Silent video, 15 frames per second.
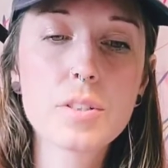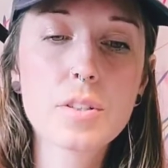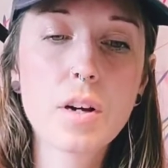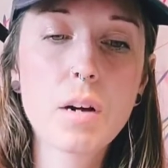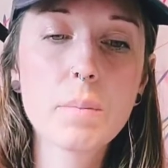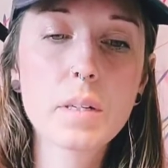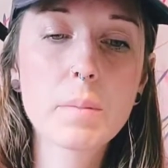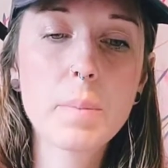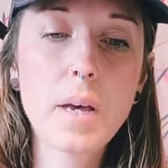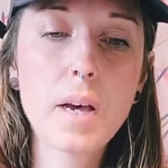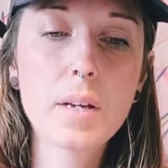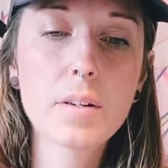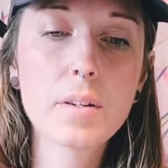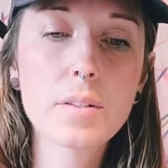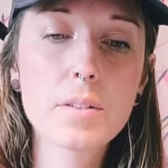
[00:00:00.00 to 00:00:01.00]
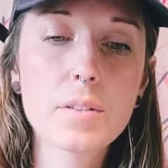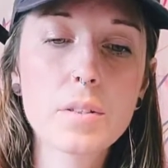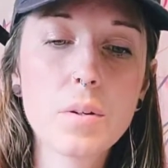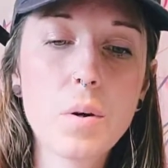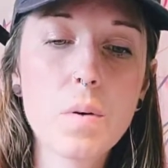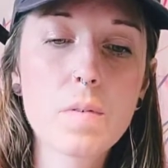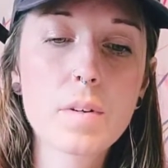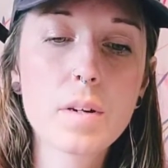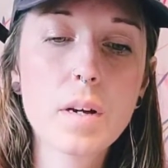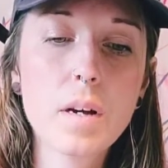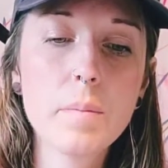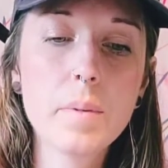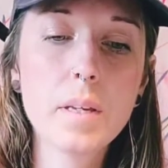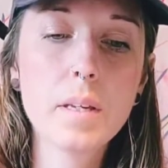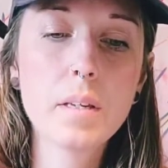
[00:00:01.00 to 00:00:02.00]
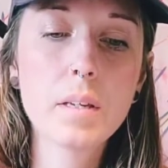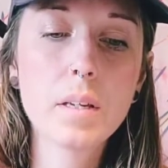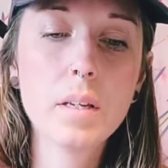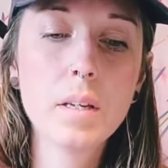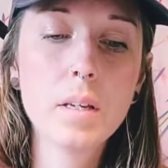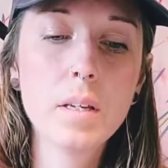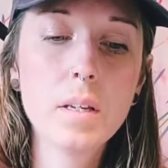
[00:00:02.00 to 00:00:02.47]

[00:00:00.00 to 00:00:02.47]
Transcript: karmic patterns, and overcoming